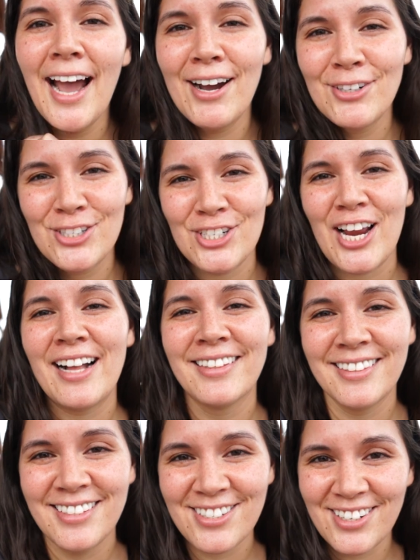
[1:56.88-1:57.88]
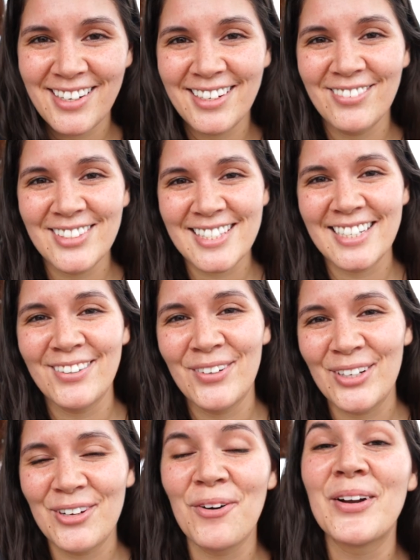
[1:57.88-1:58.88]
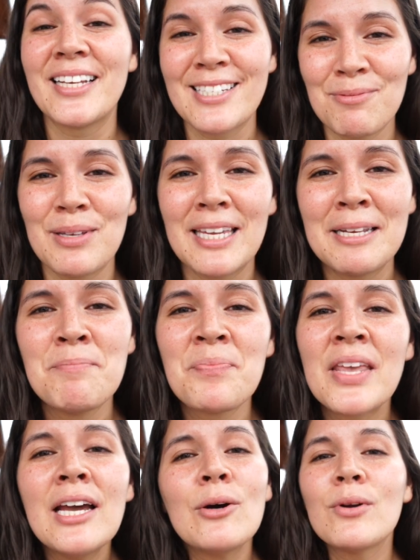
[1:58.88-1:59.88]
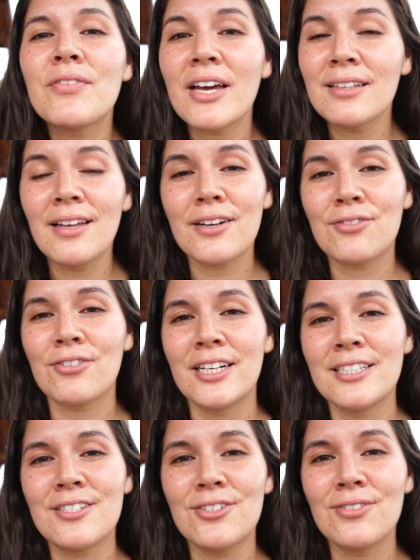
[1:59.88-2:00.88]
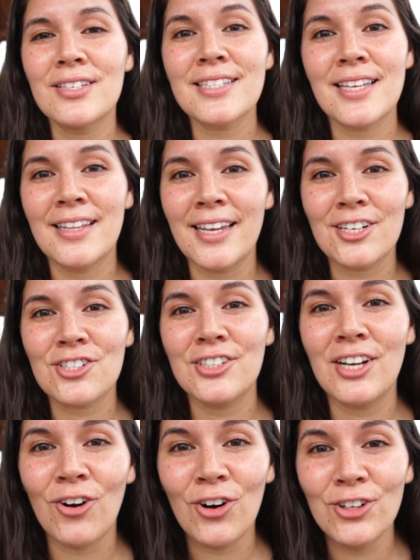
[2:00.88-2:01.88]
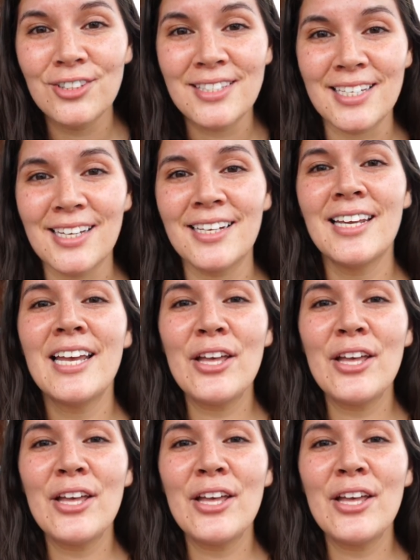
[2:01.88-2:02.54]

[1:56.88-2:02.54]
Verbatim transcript: how challenging it was going to be. We've had a lot of friends do this and they actually all did